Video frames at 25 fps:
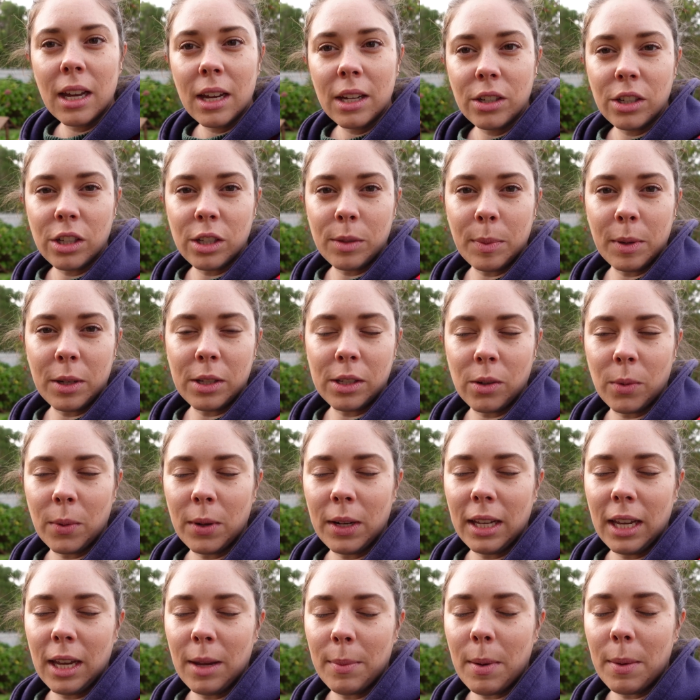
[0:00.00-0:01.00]
just because I want
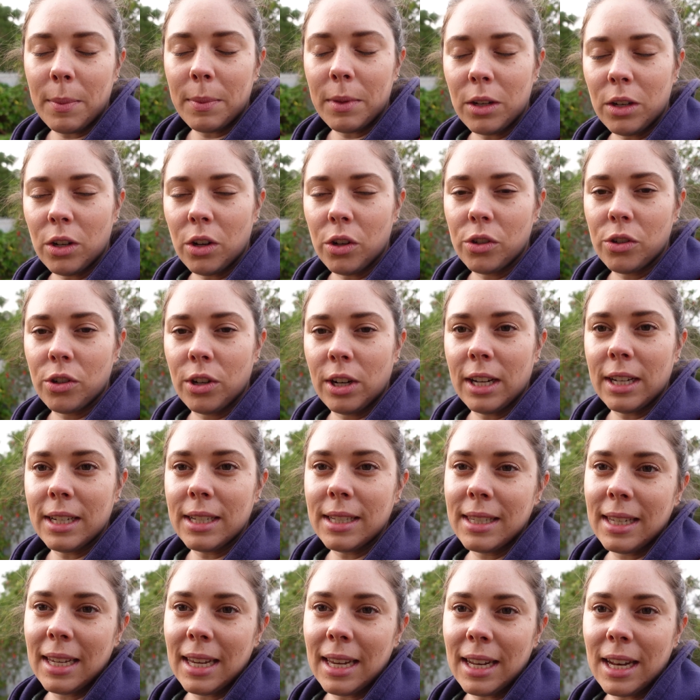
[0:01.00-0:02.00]
to keep up the
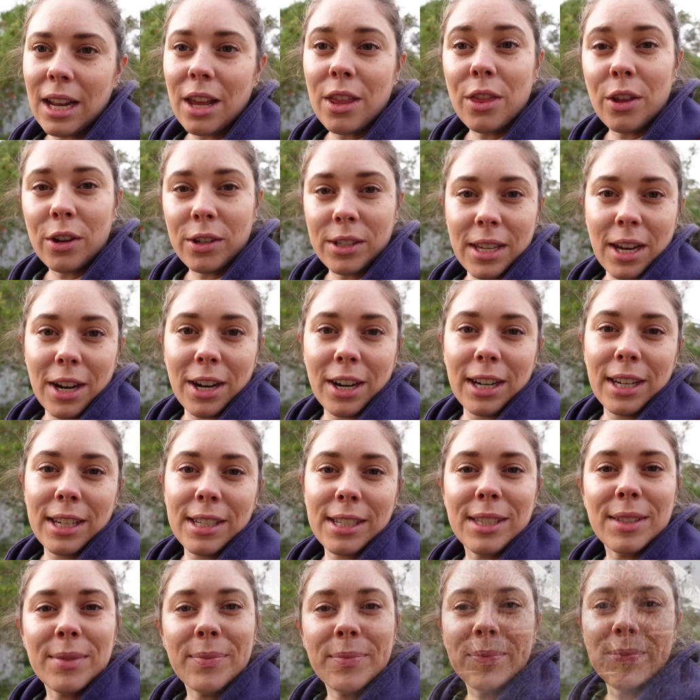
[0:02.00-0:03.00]
nutrients in those
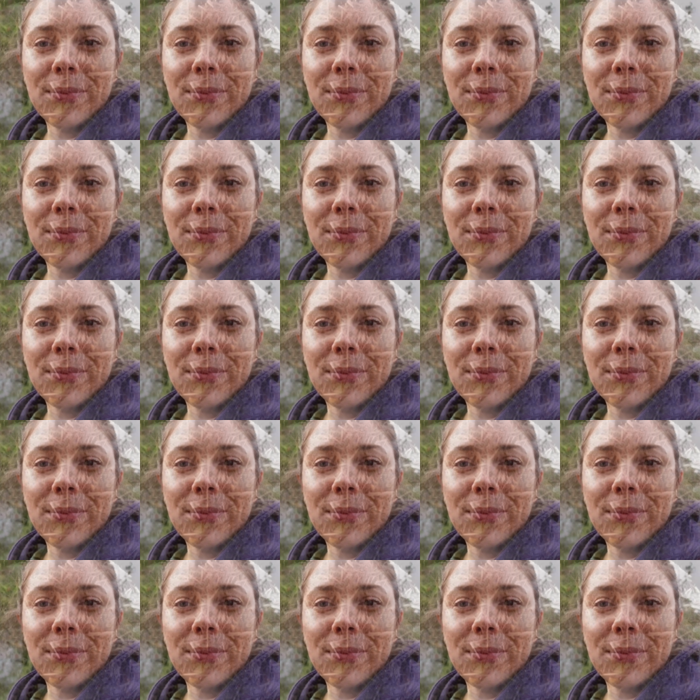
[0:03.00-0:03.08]
areas.